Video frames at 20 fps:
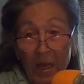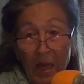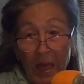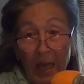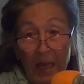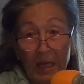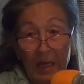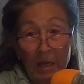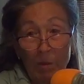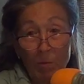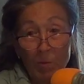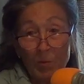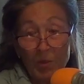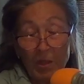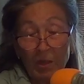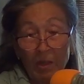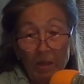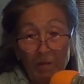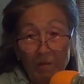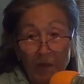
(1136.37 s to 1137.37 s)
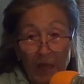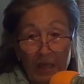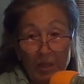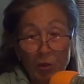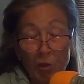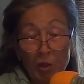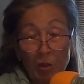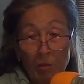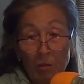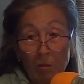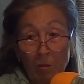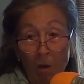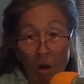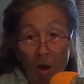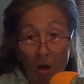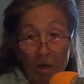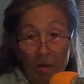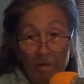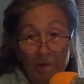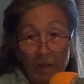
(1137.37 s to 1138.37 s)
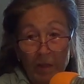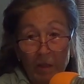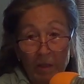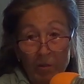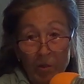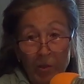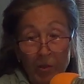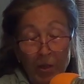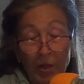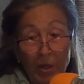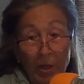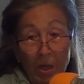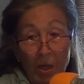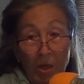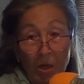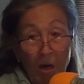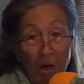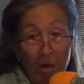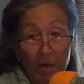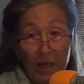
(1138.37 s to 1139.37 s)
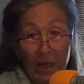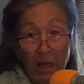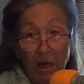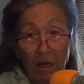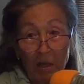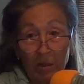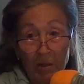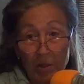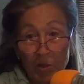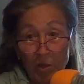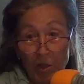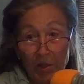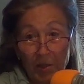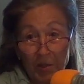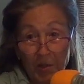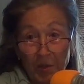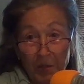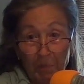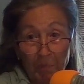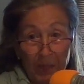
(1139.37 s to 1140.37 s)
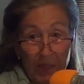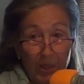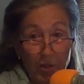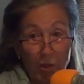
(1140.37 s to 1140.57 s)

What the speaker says: and he was a conventional Harvard cardiologist, big